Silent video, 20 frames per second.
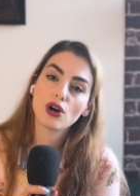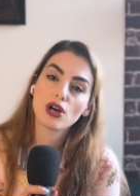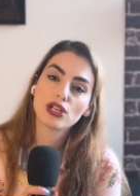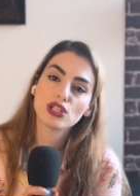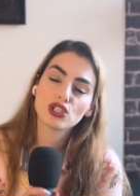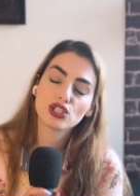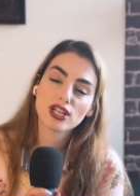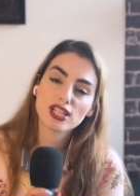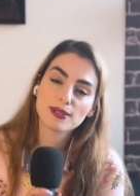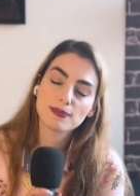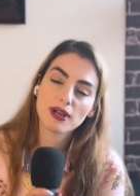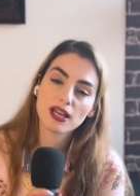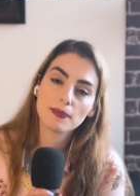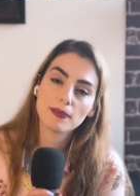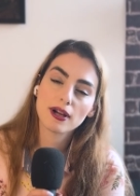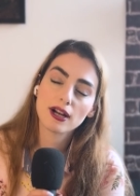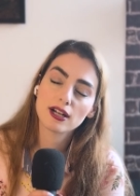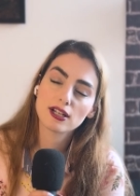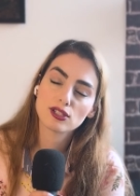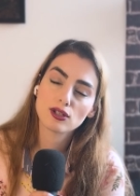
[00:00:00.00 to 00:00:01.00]
is just my
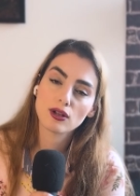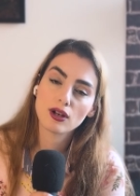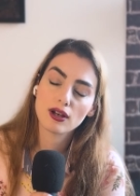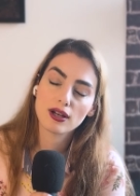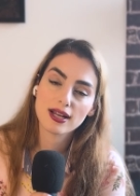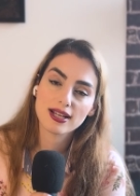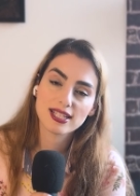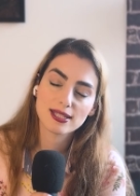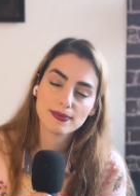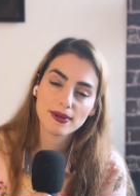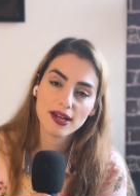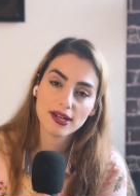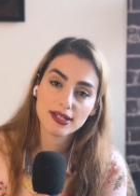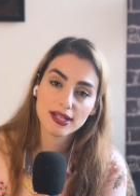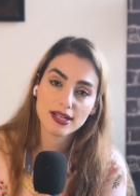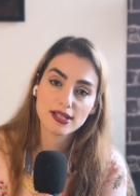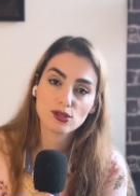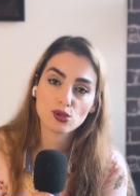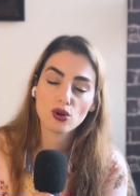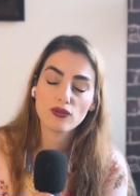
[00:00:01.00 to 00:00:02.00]
personal
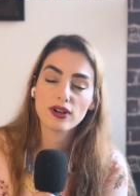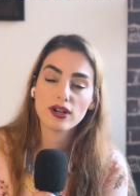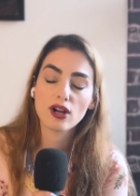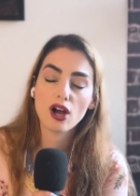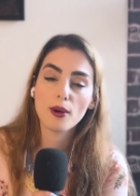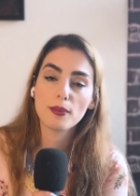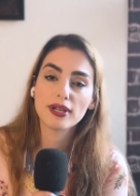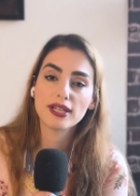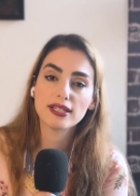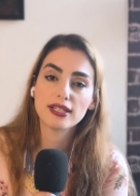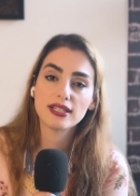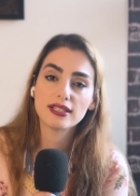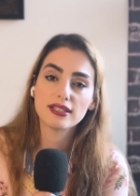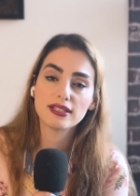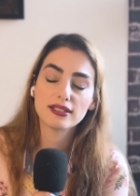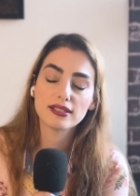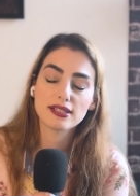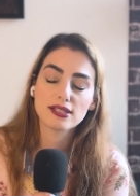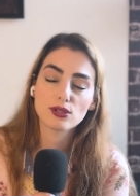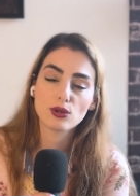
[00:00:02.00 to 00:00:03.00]
experience overcoming
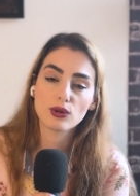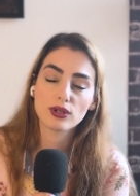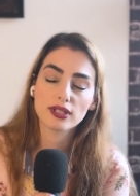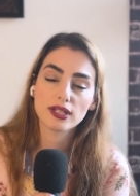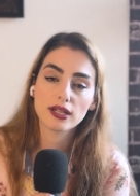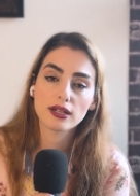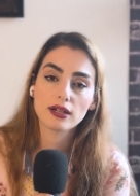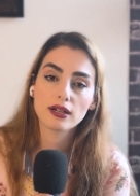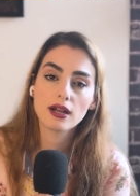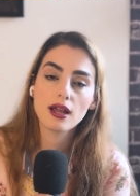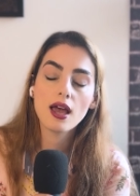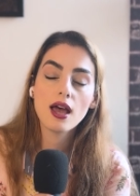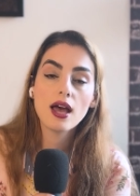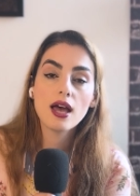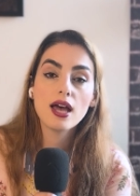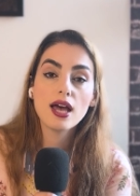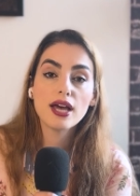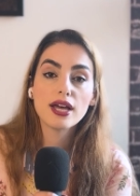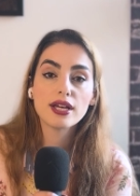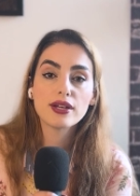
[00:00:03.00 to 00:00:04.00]
eating disorder.
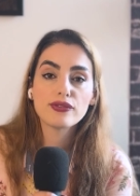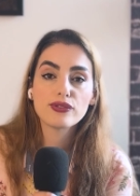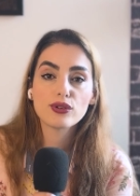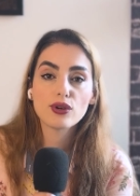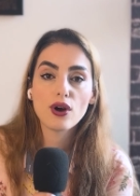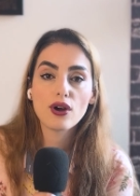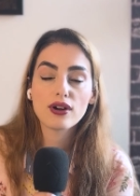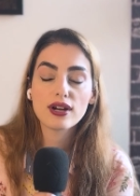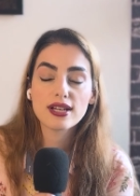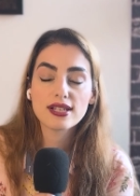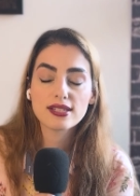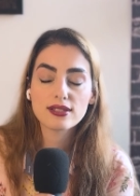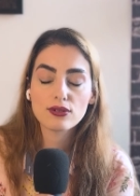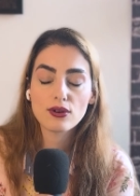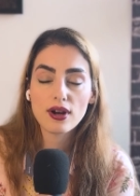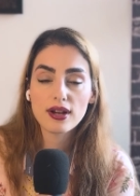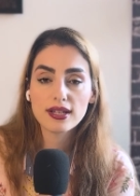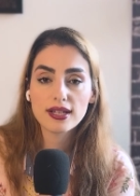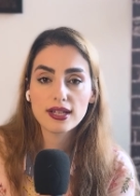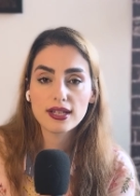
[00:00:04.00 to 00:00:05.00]
If you are
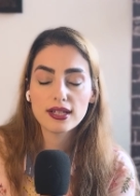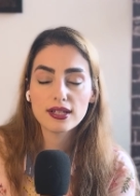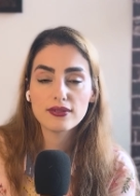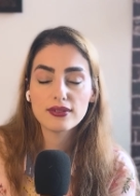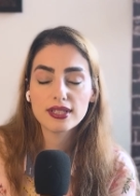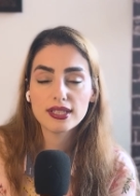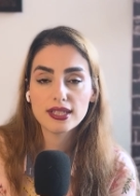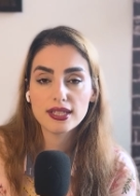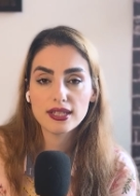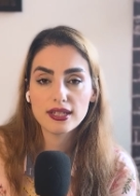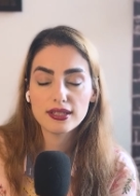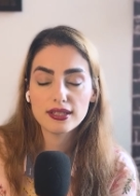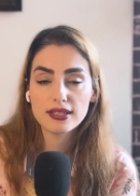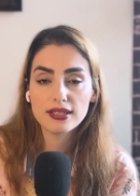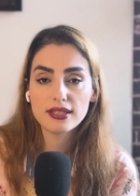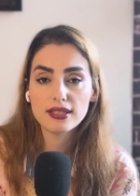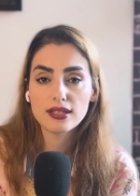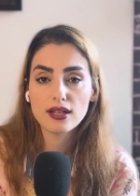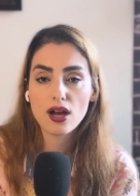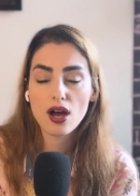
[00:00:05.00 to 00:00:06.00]
struggling with
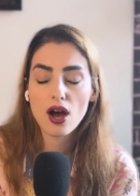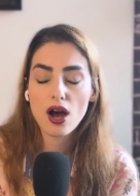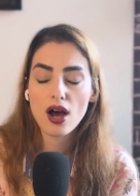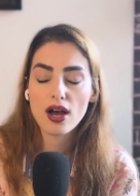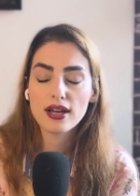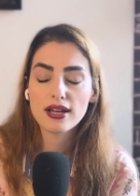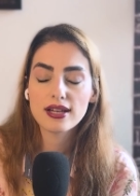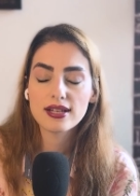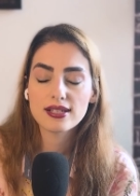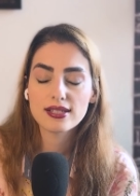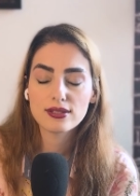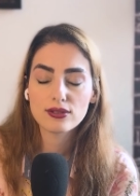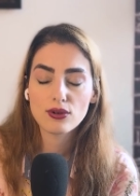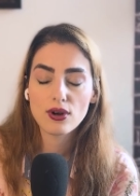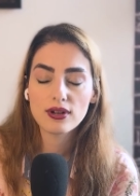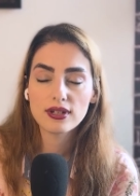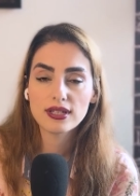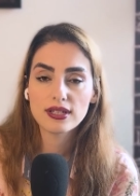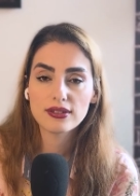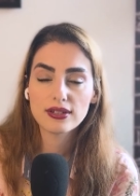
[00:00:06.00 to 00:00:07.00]
ED, I
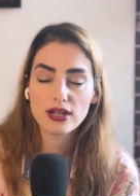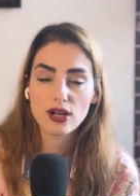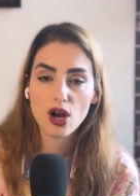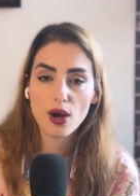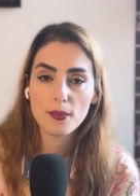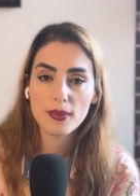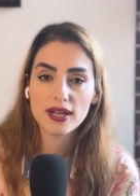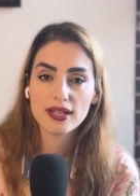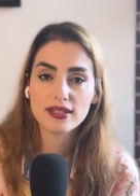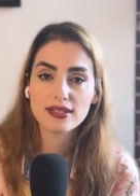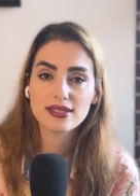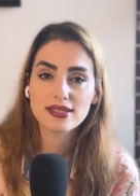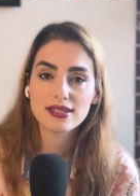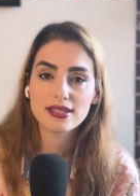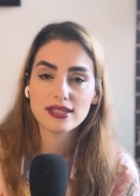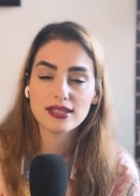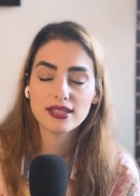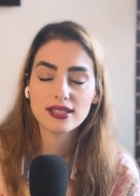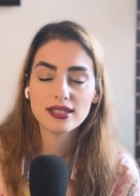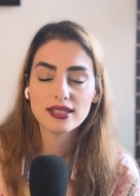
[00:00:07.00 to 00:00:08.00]
strongly recommend
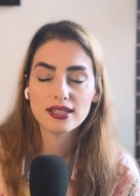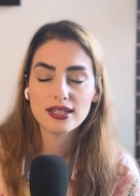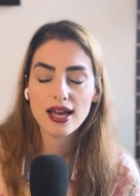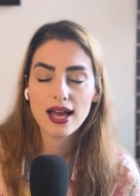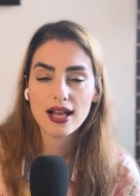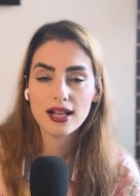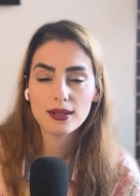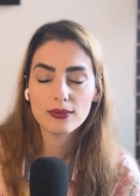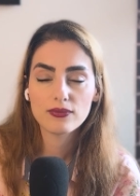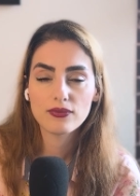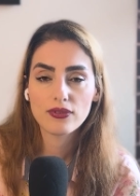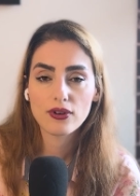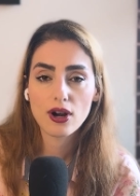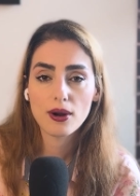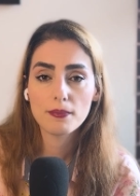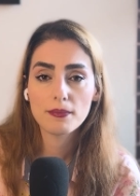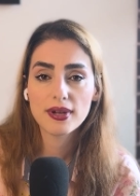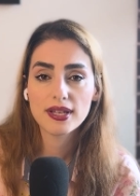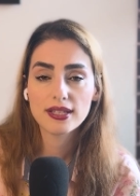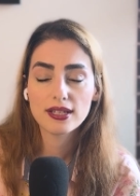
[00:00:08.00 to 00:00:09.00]
seeking help
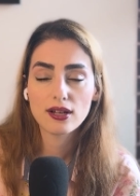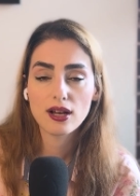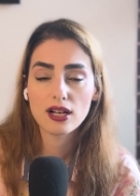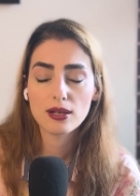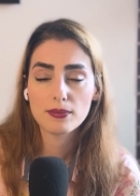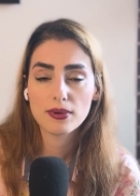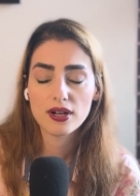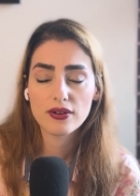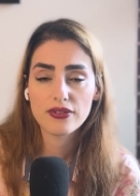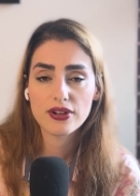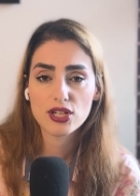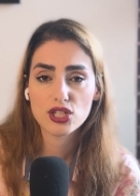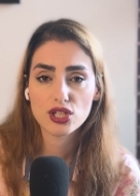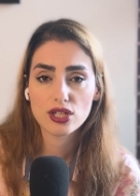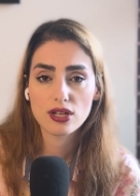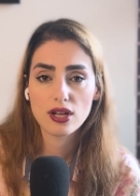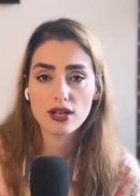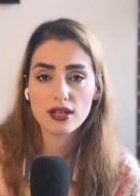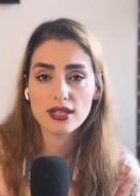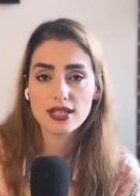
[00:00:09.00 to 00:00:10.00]
from medical
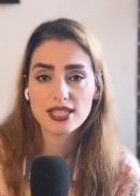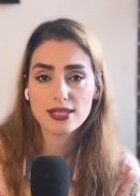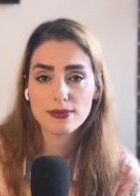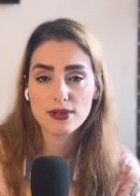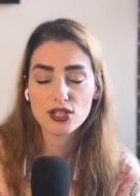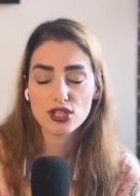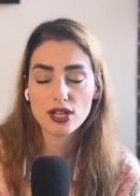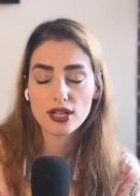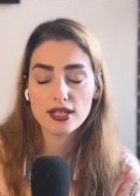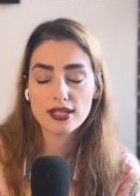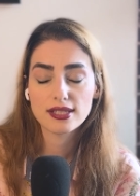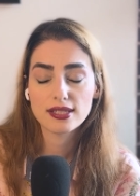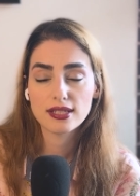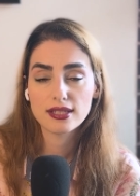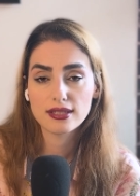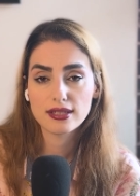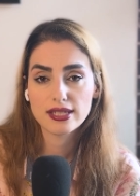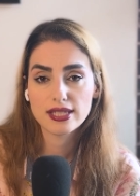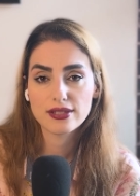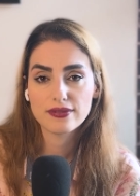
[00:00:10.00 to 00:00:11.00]
professional specialists
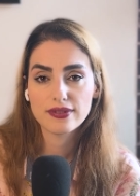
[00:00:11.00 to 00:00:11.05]
in this